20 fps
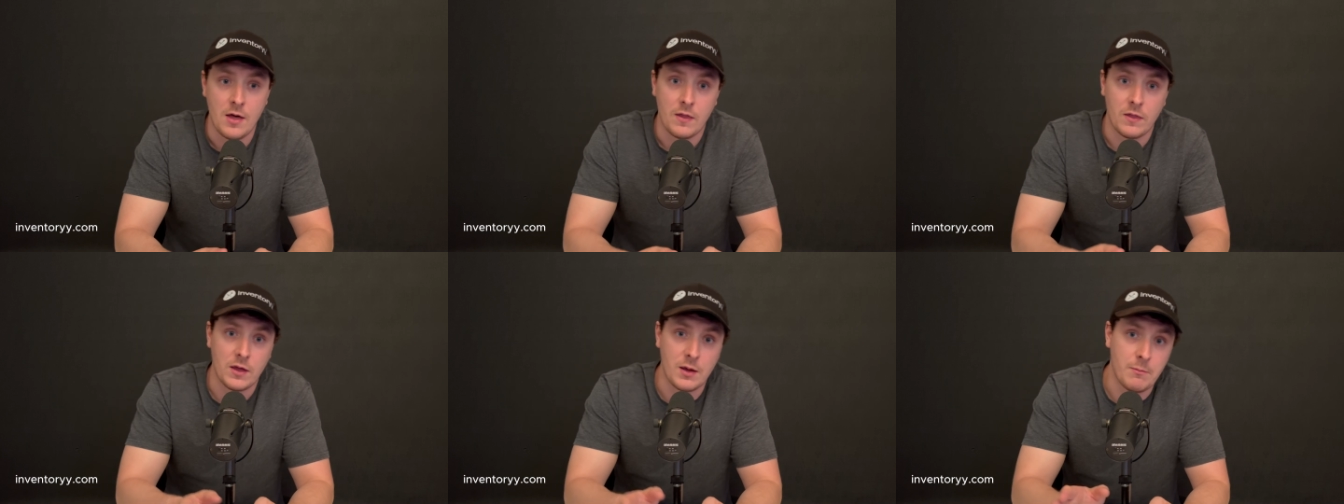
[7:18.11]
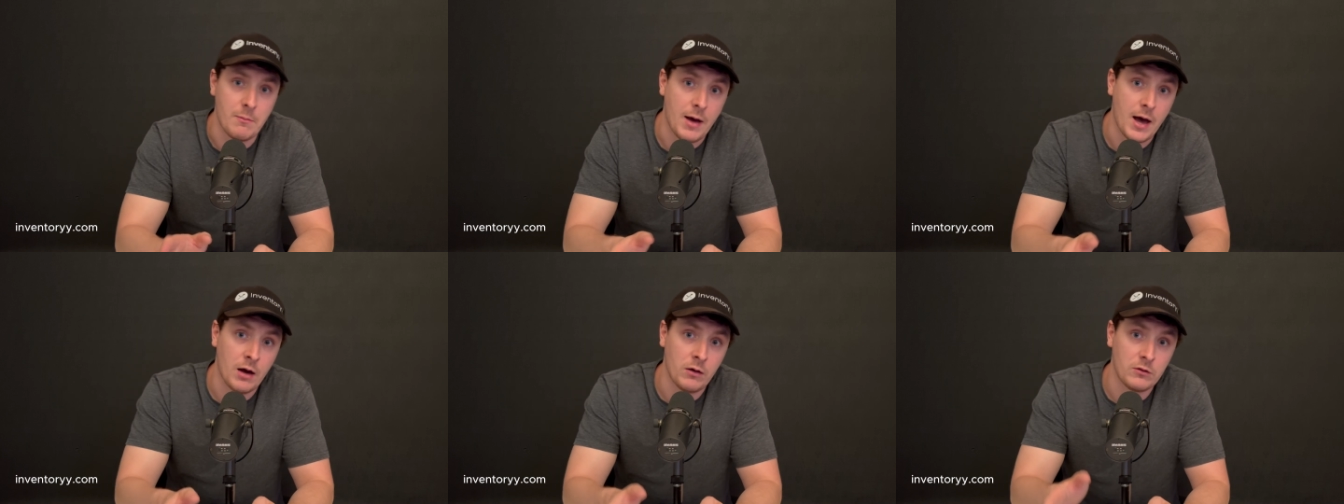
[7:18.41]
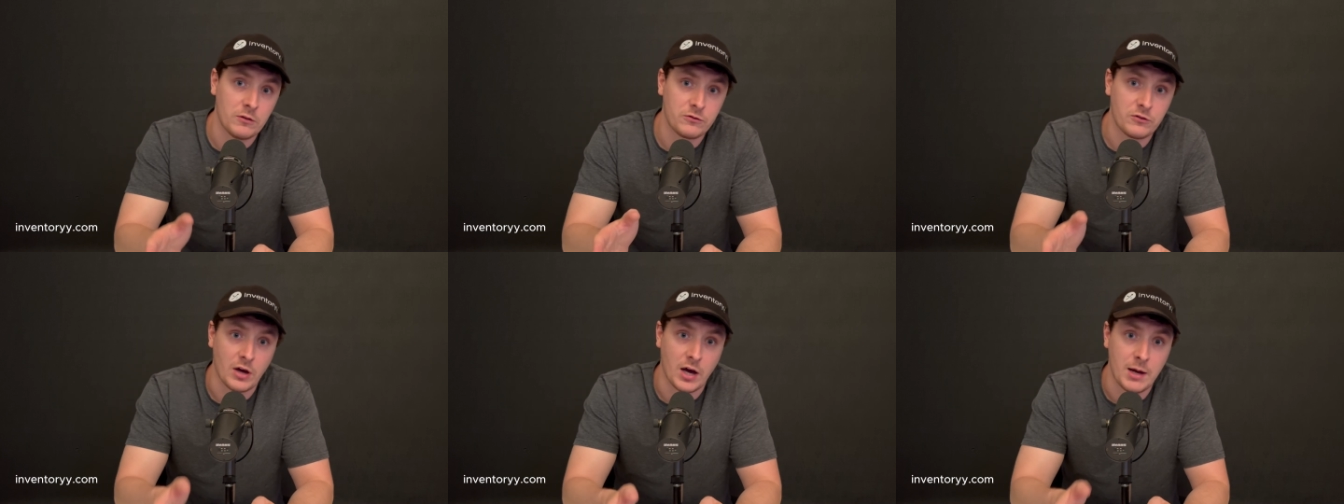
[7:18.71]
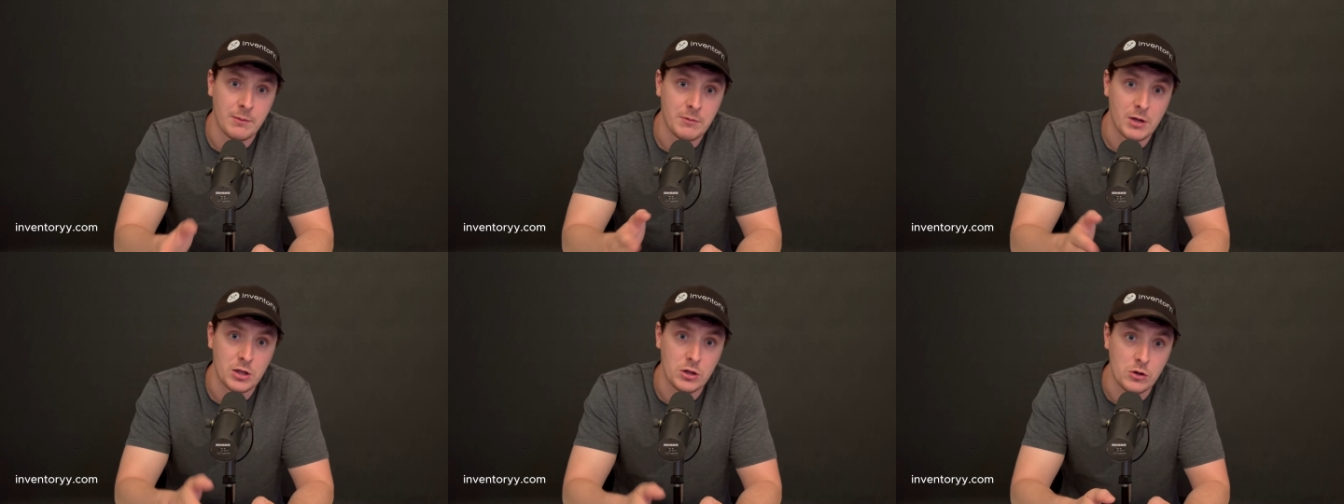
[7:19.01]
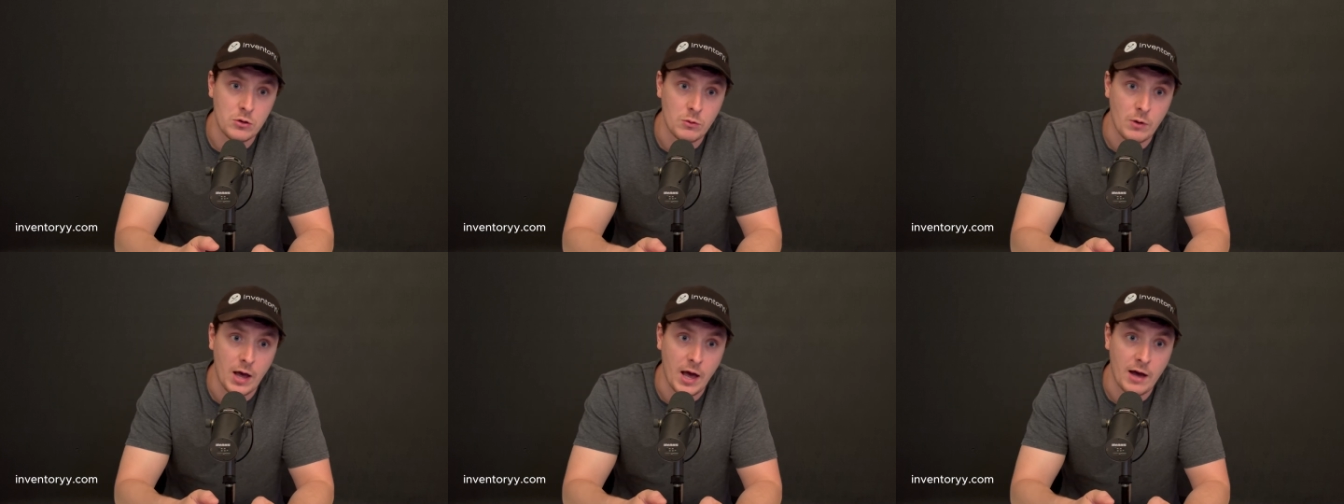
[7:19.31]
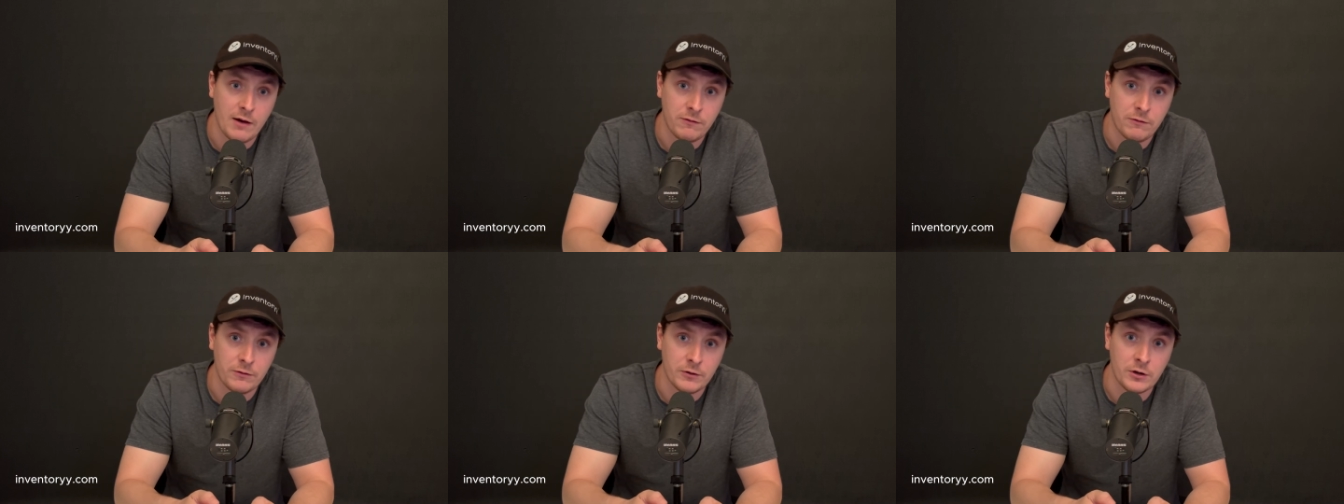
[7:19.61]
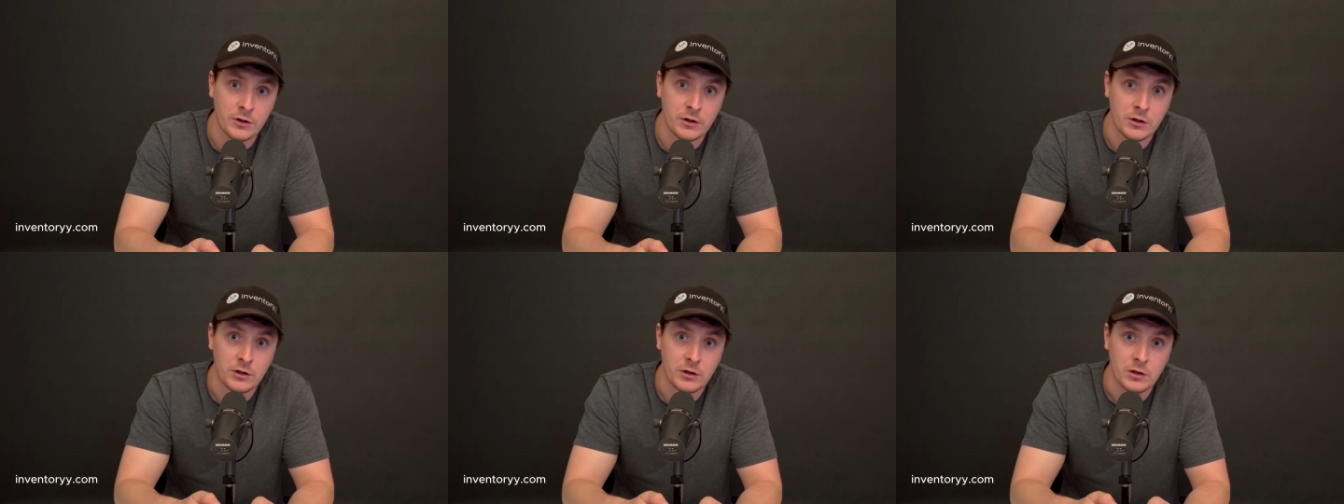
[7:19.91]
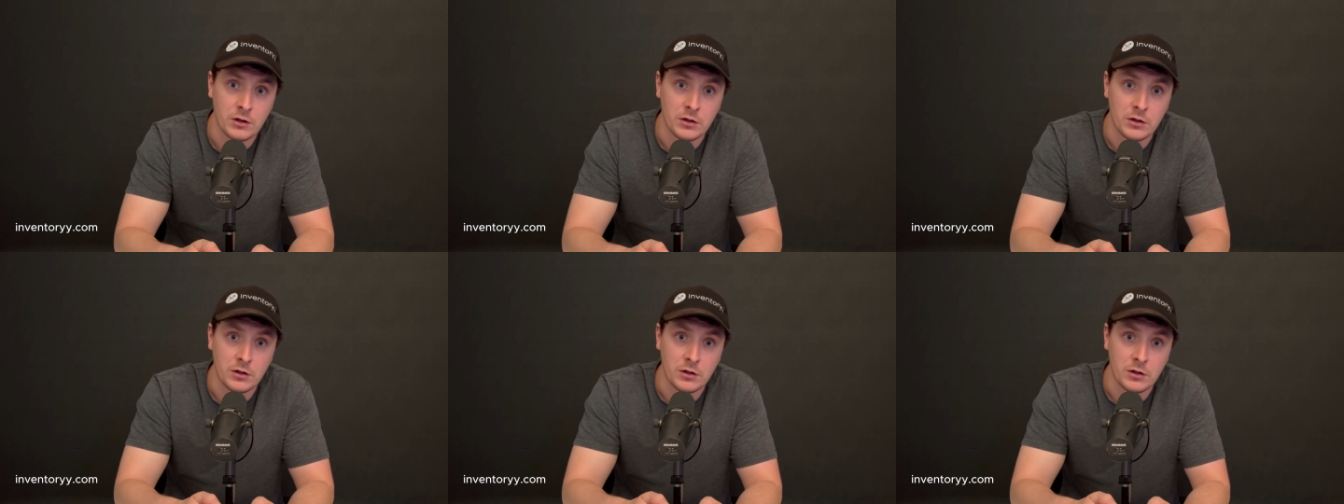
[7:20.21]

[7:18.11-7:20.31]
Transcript: The amount of time that you effort